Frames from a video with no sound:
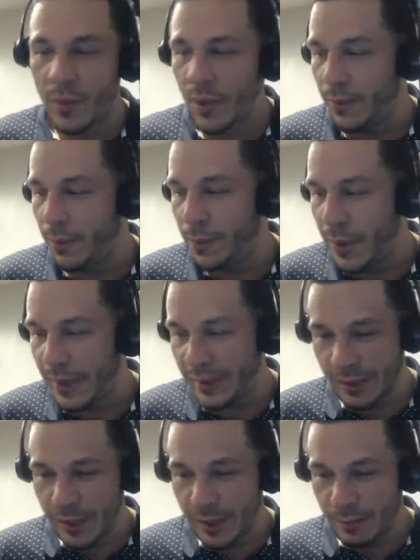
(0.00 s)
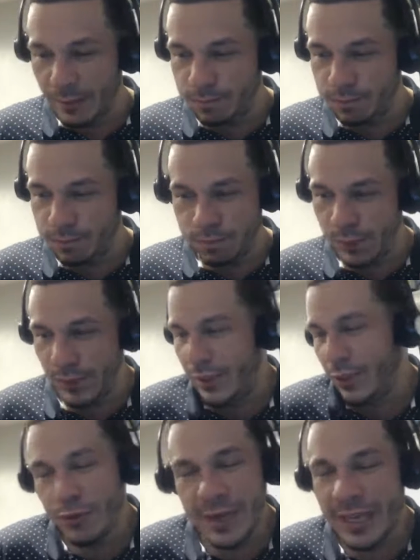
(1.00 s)
big.
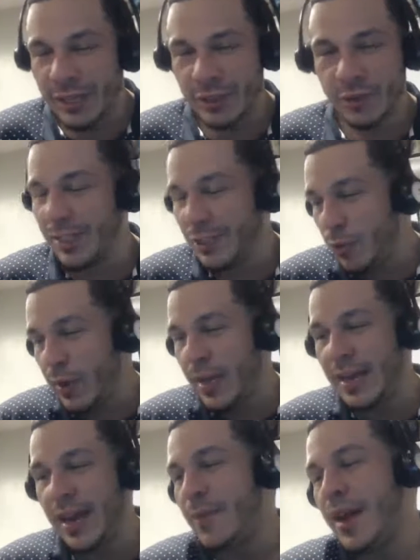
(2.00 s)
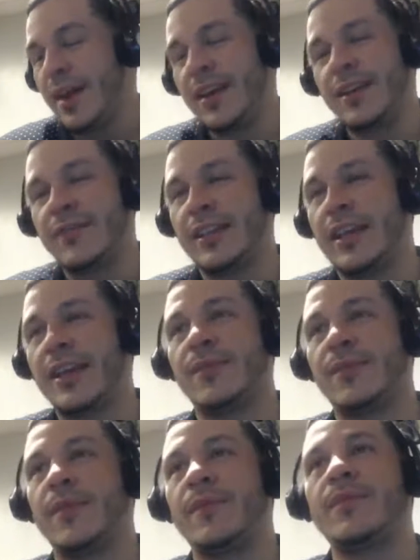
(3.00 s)
You can enjoy. There's no way, and I'm not even like,
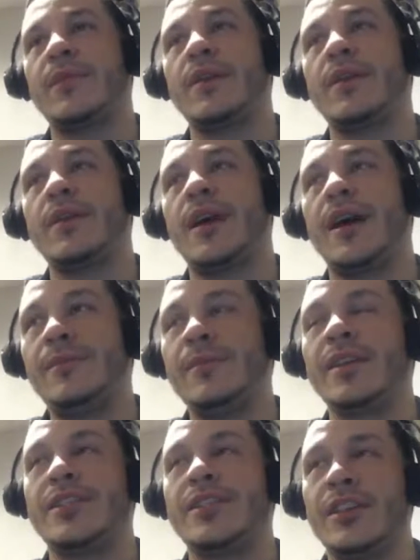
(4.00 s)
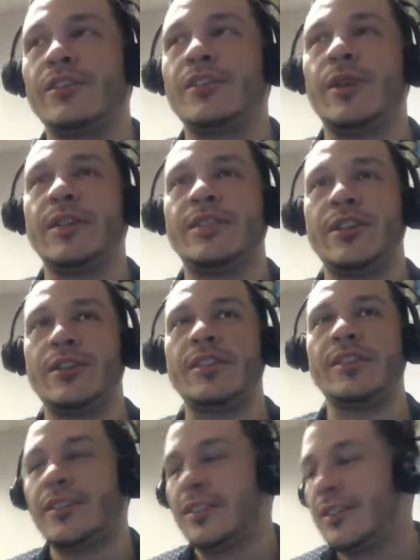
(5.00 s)
I'm like seriously when I tell you that
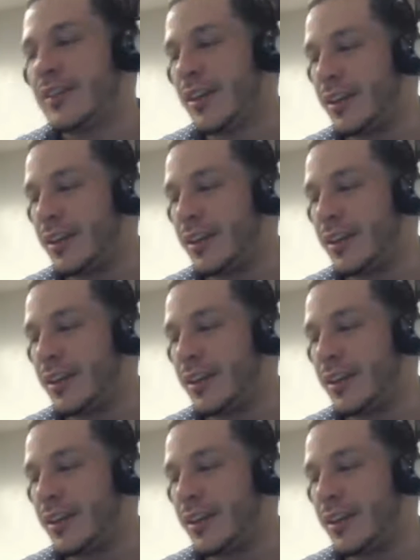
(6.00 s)
this is.